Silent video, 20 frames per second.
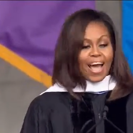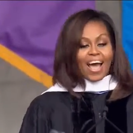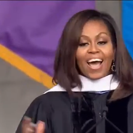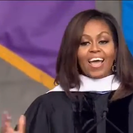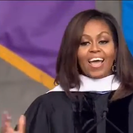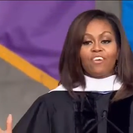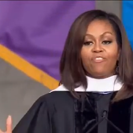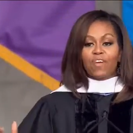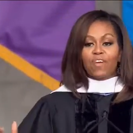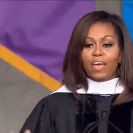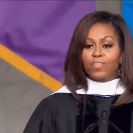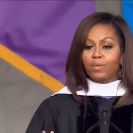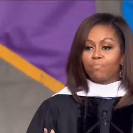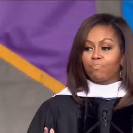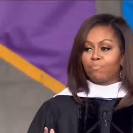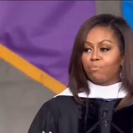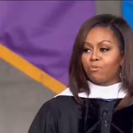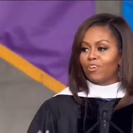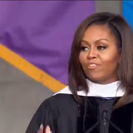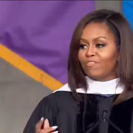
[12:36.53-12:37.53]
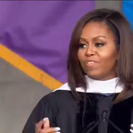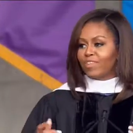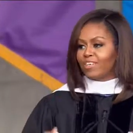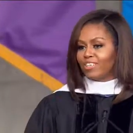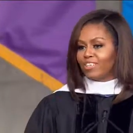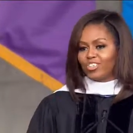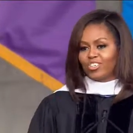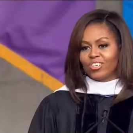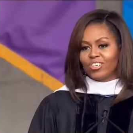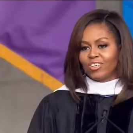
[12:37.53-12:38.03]
I have had the
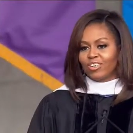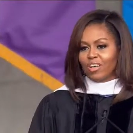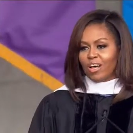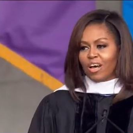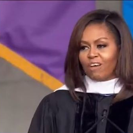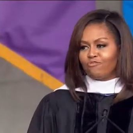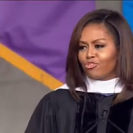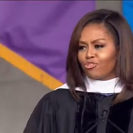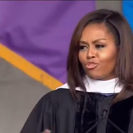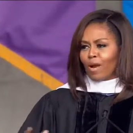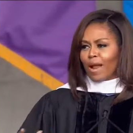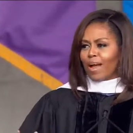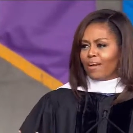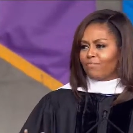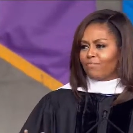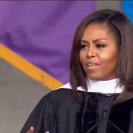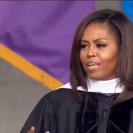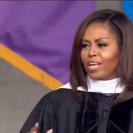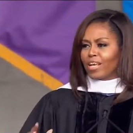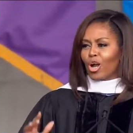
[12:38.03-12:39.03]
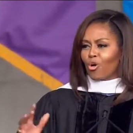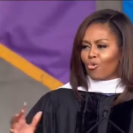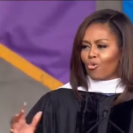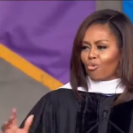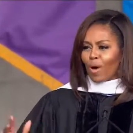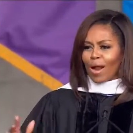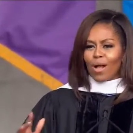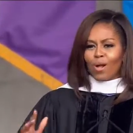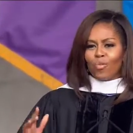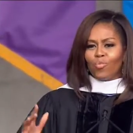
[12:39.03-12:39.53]
privilege of traveling
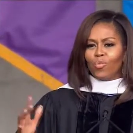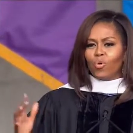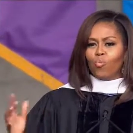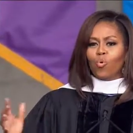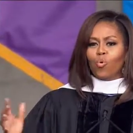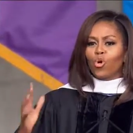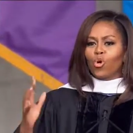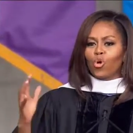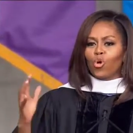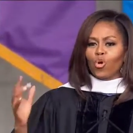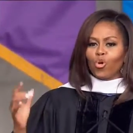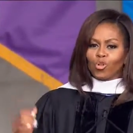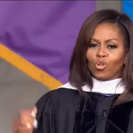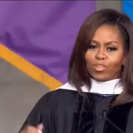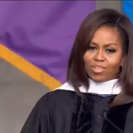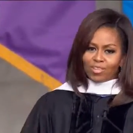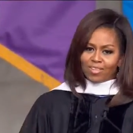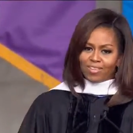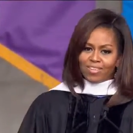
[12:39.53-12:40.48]
around the world